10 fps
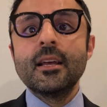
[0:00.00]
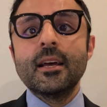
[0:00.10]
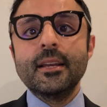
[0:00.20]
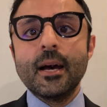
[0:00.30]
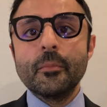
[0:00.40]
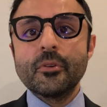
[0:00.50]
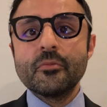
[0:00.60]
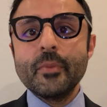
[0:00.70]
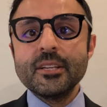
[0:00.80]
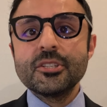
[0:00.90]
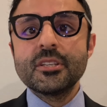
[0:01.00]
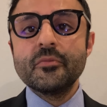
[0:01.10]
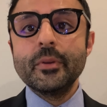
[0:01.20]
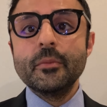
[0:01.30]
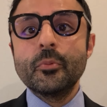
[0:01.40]
A number of measures have
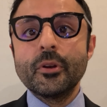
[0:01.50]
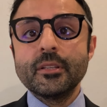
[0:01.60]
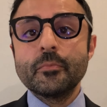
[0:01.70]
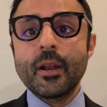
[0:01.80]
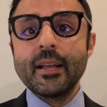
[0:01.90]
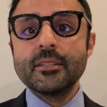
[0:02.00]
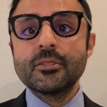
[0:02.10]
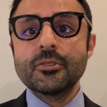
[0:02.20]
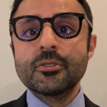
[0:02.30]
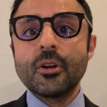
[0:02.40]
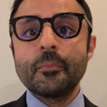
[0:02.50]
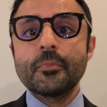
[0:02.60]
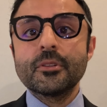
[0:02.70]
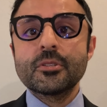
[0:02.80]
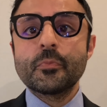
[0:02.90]
been put in place to stop
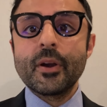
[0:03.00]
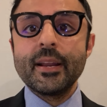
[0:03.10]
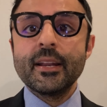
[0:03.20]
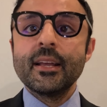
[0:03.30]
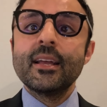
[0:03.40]
the spread